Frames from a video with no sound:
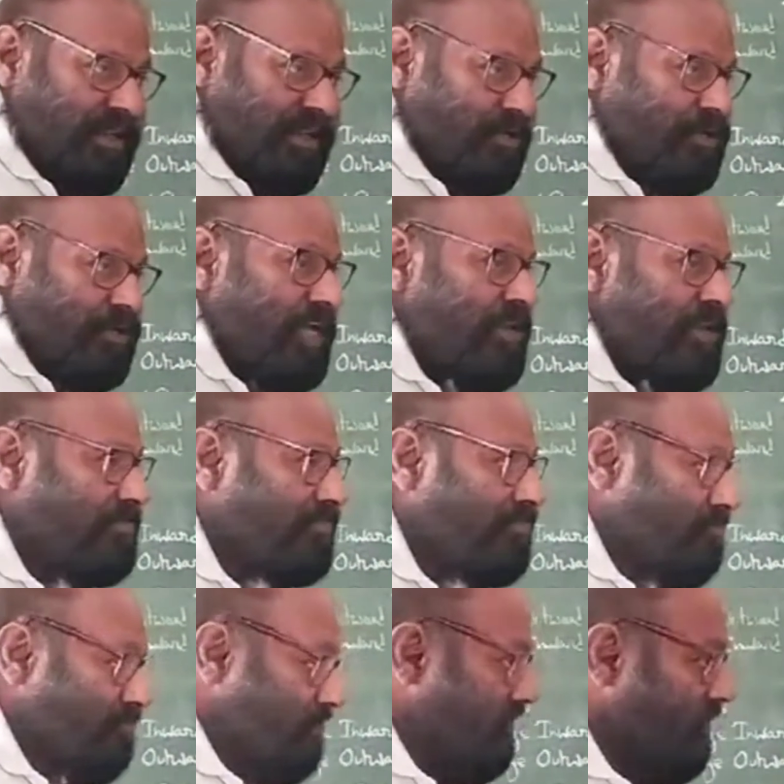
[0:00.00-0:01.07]
Okay,
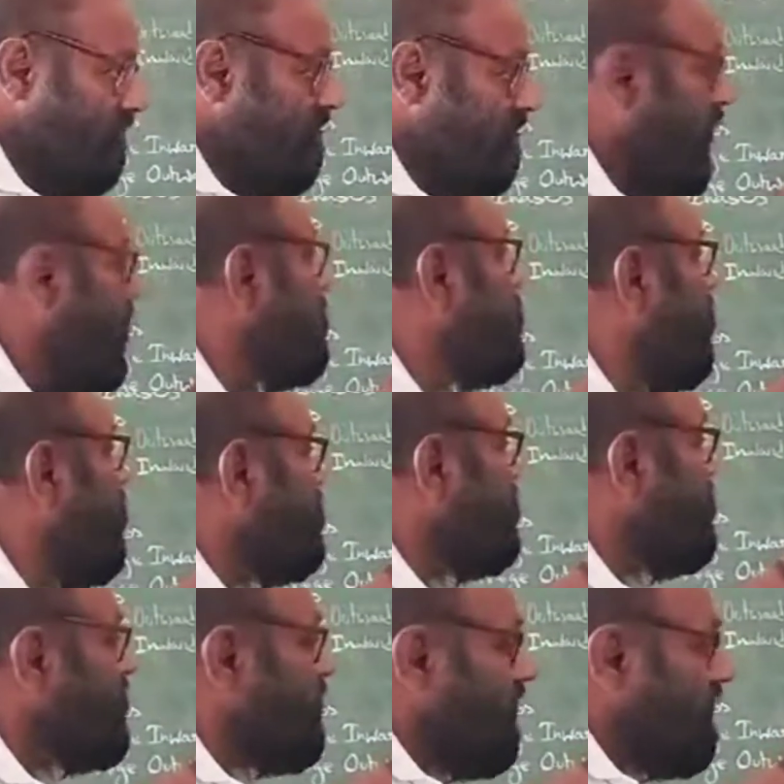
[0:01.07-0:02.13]
and from
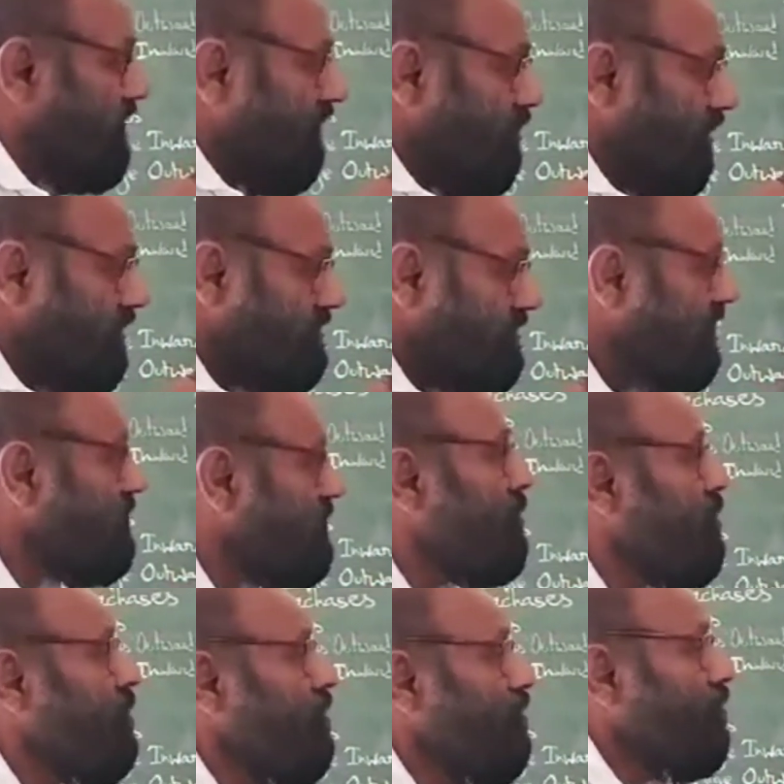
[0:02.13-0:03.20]
these ledger balances,
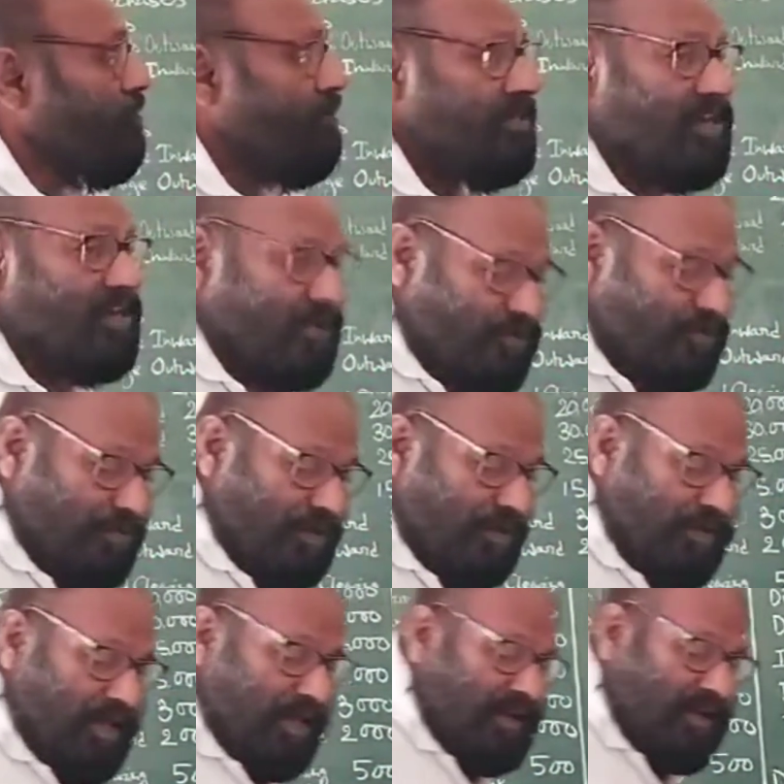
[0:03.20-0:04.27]
we will try to
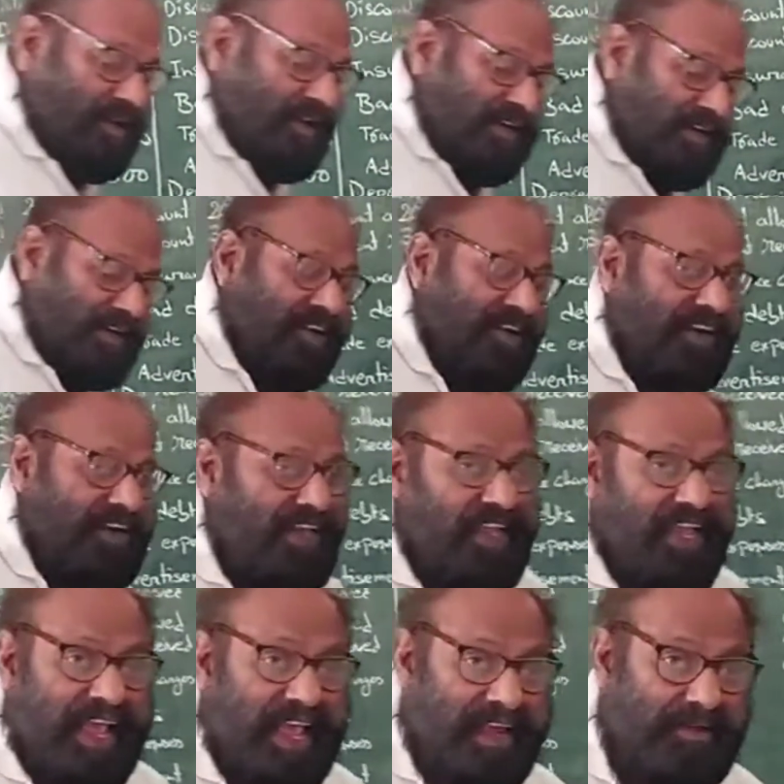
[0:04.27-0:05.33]
prepare
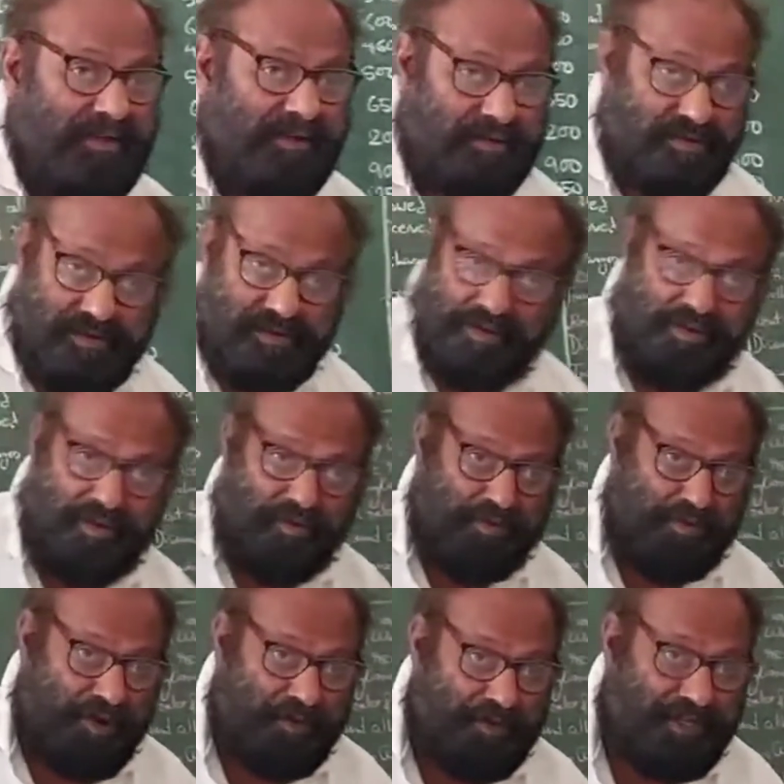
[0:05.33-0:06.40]
trading and
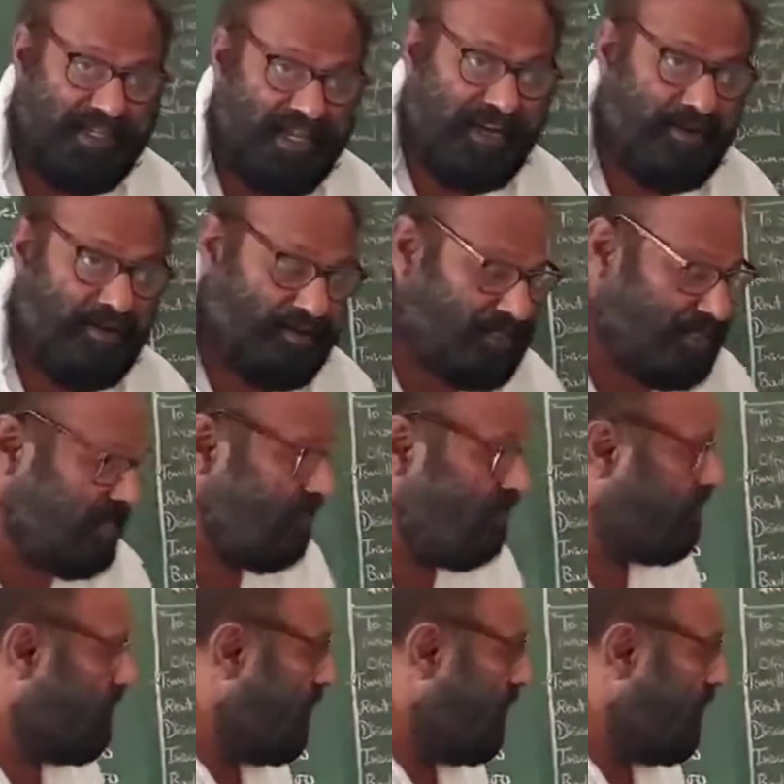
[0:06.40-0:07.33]
profit and loss account.